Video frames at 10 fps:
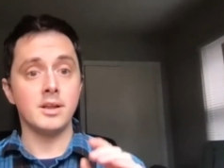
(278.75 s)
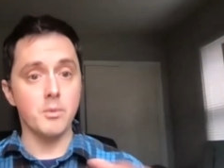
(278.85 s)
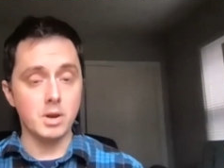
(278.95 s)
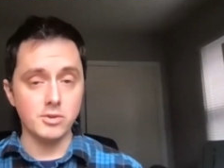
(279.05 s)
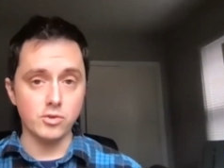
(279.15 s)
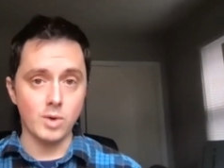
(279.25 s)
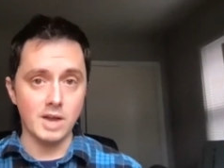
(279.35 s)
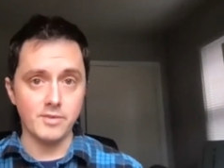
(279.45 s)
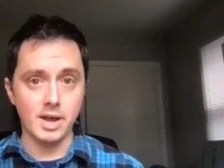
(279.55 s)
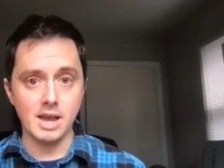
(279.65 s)
get rid of those
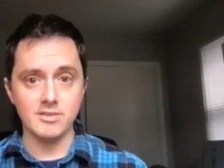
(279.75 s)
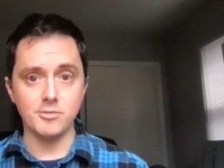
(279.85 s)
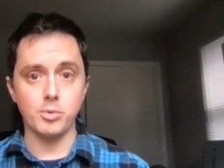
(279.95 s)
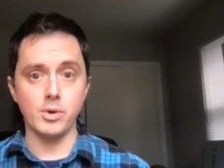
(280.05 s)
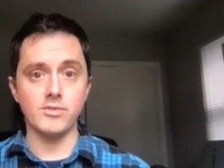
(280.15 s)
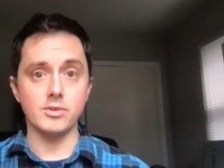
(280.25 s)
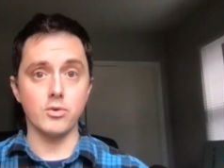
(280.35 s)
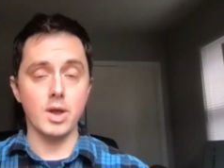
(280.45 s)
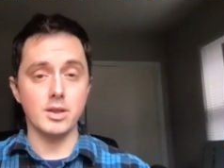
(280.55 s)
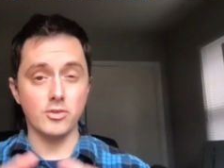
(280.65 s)
Wi-Fi access points and
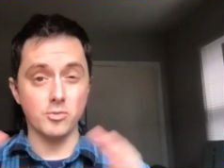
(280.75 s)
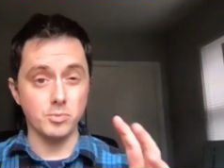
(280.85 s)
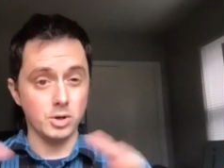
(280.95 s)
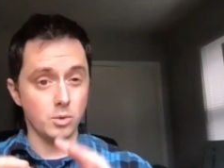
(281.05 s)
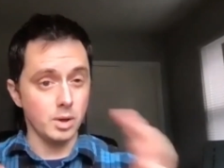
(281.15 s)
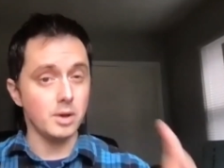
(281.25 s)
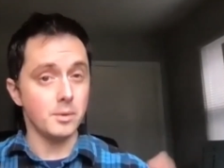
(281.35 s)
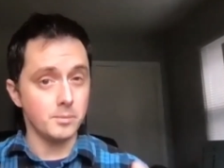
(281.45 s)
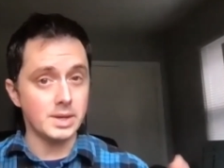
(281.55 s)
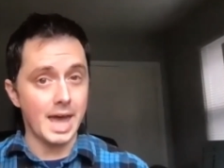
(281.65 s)
create a you know
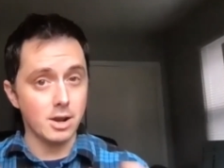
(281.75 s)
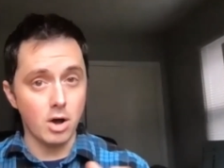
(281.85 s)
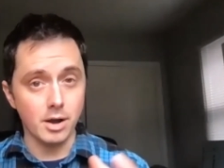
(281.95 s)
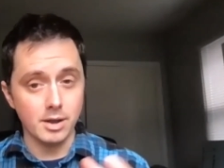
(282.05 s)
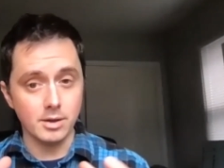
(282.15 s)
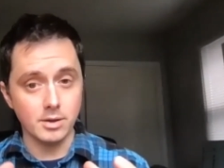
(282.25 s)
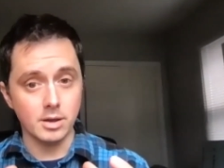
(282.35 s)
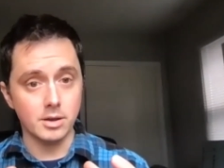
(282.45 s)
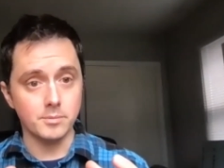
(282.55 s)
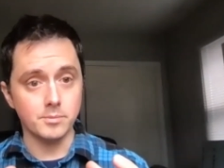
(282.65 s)
a, an ad hoc
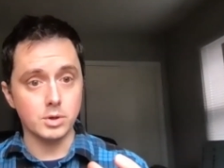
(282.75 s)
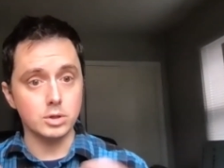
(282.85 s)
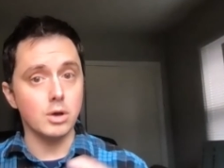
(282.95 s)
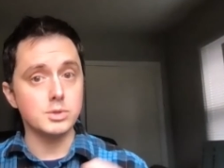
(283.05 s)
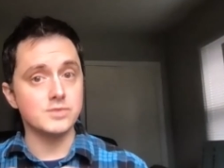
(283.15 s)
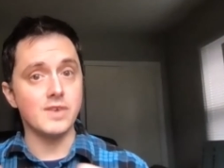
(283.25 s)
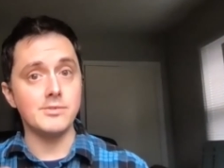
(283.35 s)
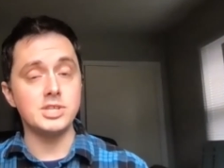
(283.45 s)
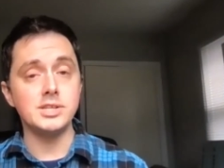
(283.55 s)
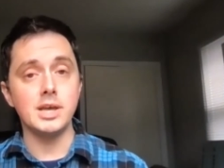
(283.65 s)
uh, closed
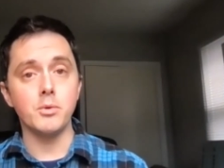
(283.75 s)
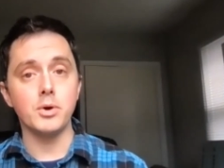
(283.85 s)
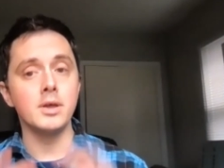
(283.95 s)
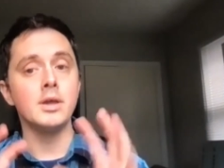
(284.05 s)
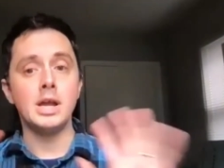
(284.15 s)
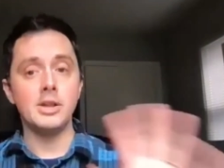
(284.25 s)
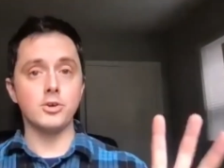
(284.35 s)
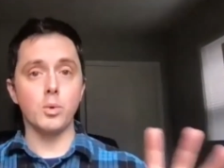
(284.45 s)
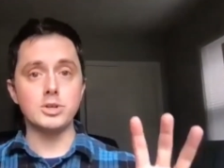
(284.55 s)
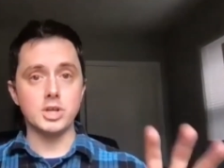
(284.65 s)
5G network, it's going
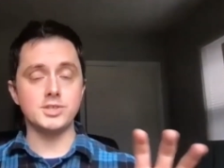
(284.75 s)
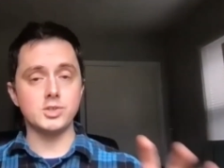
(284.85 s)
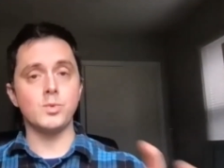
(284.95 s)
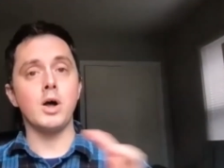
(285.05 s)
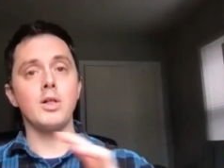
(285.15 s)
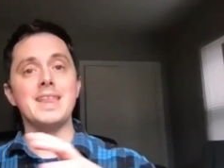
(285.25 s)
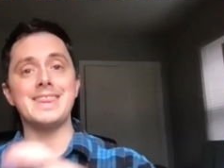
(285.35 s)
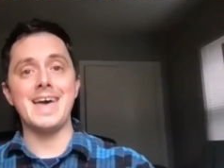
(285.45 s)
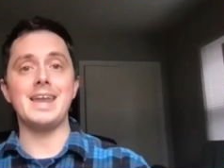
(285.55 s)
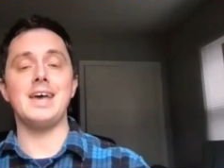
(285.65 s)
to work just as well on
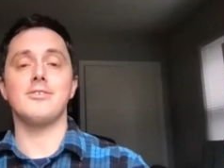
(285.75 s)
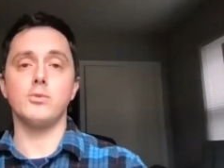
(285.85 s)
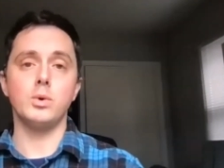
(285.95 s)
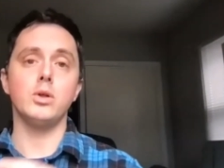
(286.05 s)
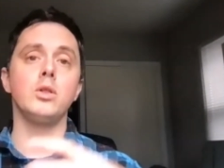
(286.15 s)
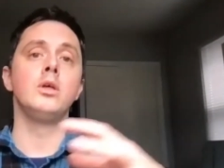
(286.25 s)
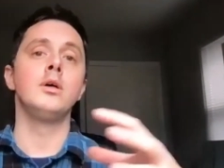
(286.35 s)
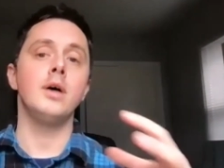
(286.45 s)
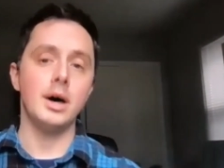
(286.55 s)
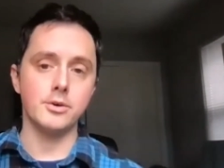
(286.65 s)
that as it will
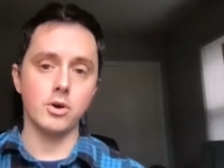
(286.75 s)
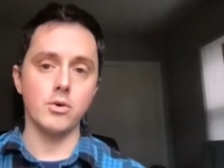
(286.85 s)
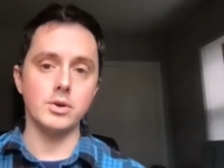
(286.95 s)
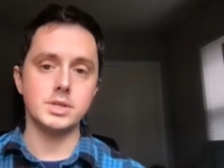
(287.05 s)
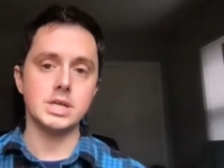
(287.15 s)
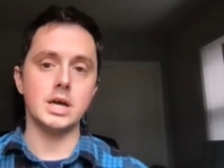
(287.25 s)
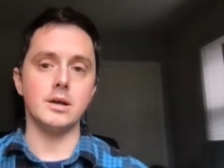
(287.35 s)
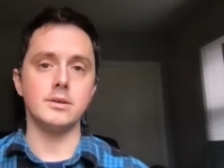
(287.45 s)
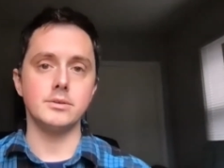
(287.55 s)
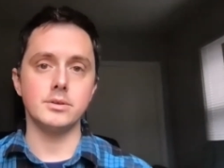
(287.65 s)
on current uh,
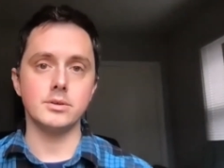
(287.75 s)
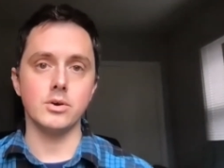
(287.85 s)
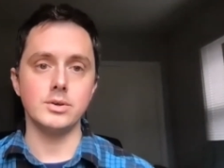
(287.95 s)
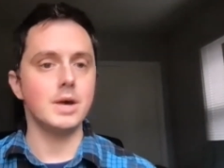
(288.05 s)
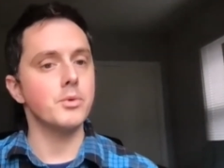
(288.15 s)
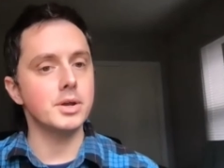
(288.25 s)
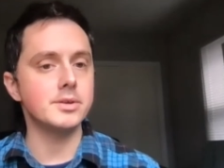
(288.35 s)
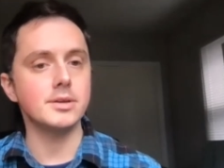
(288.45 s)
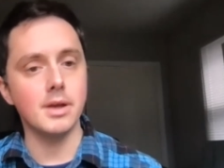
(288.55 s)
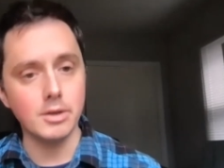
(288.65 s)
current networking
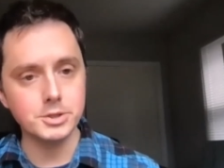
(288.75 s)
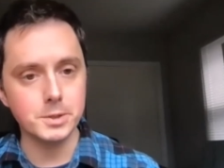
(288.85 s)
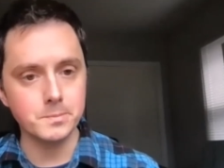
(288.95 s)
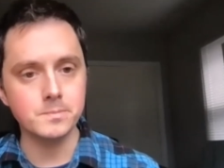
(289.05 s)
technology.